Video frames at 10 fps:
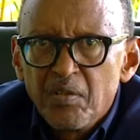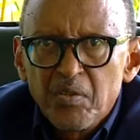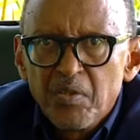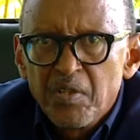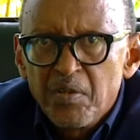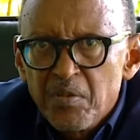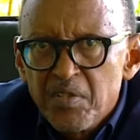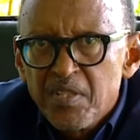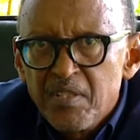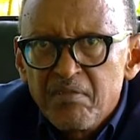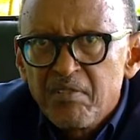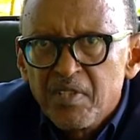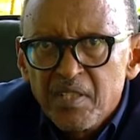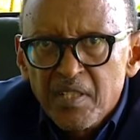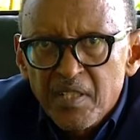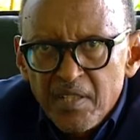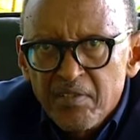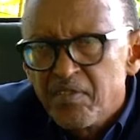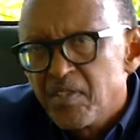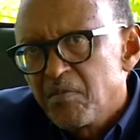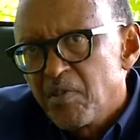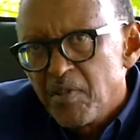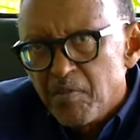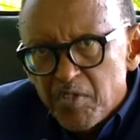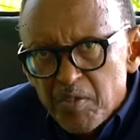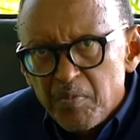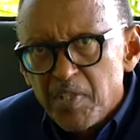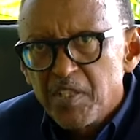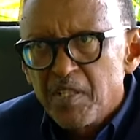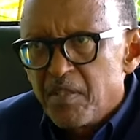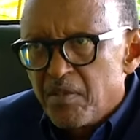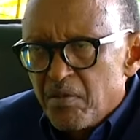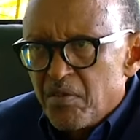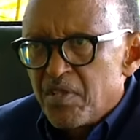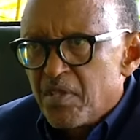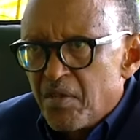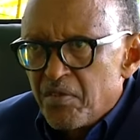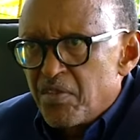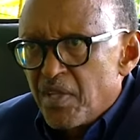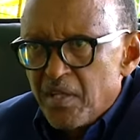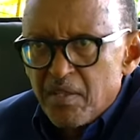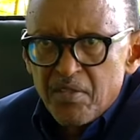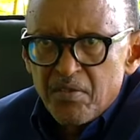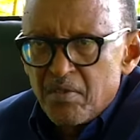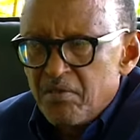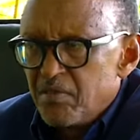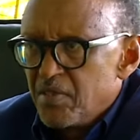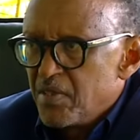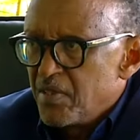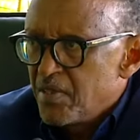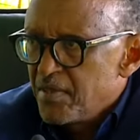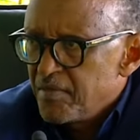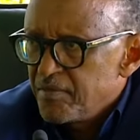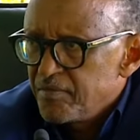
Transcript: not only those living in the country, but especially those outside as refugees.